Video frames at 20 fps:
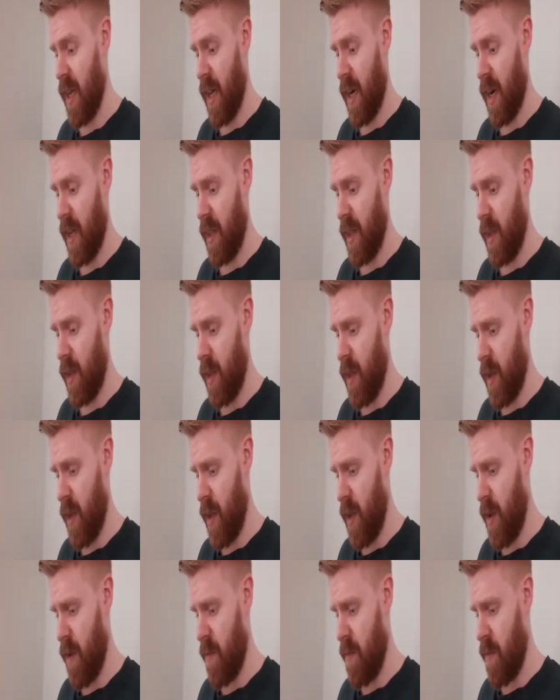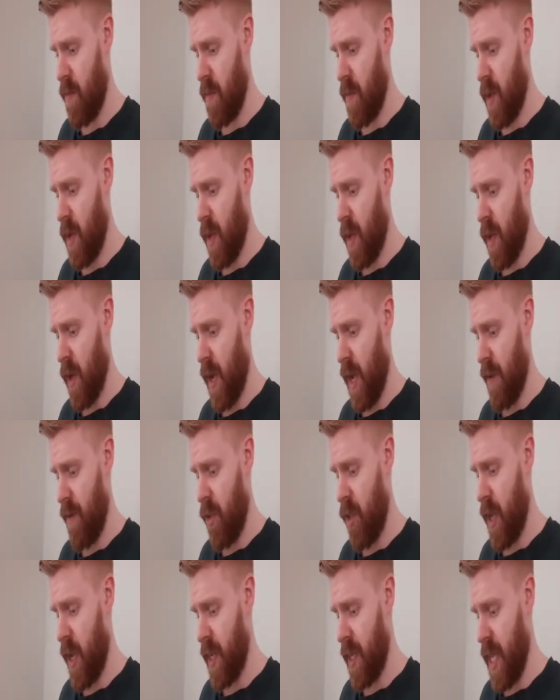And I think I
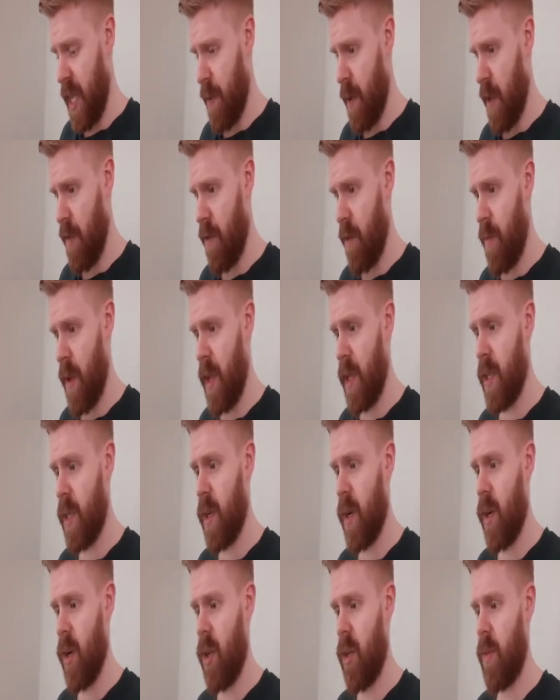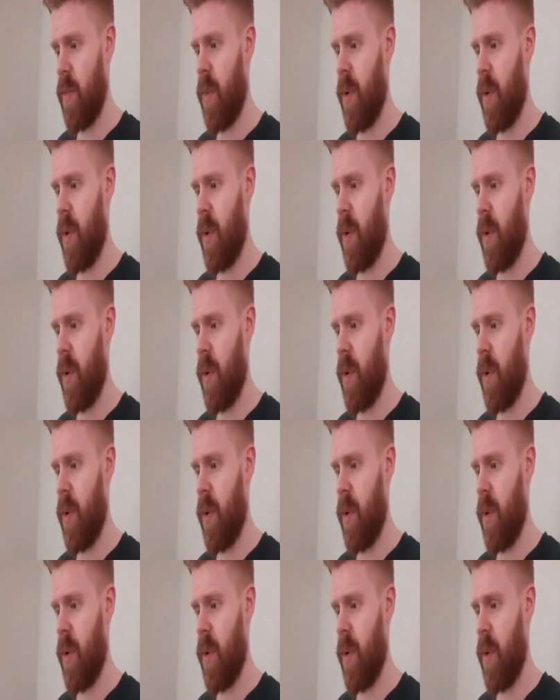haven't checked eBay for base cards,